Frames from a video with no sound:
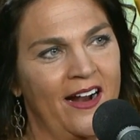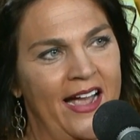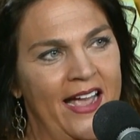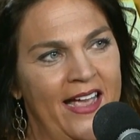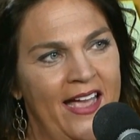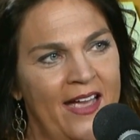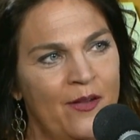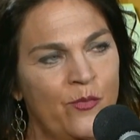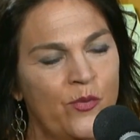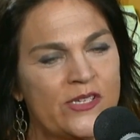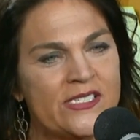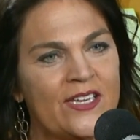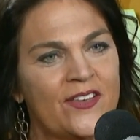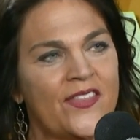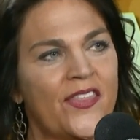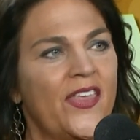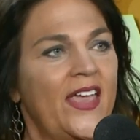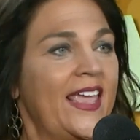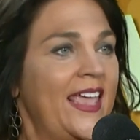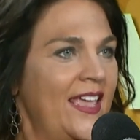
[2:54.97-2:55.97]
I
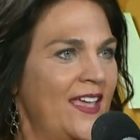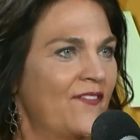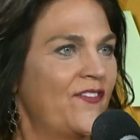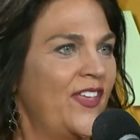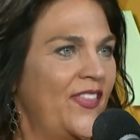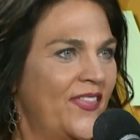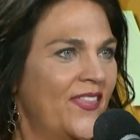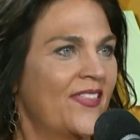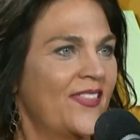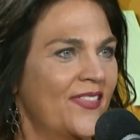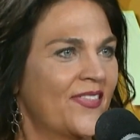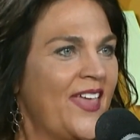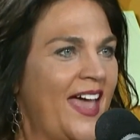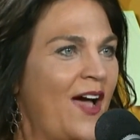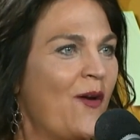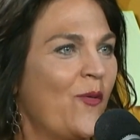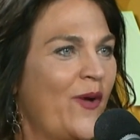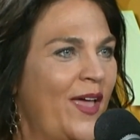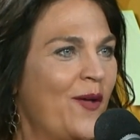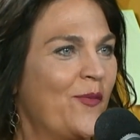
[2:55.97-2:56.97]
wasn't thinking of it
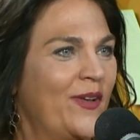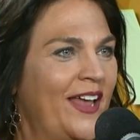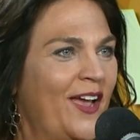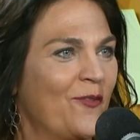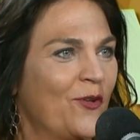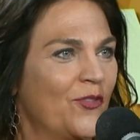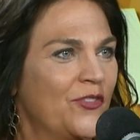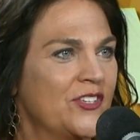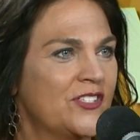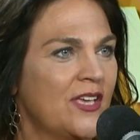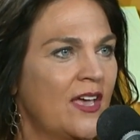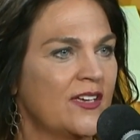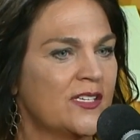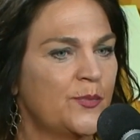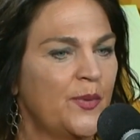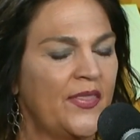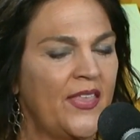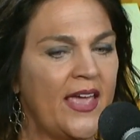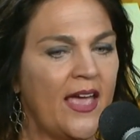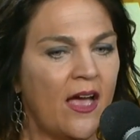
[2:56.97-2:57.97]
that way when I wrote the songs,
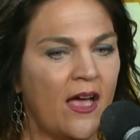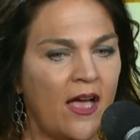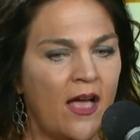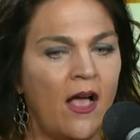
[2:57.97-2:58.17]
but they mm-hmm.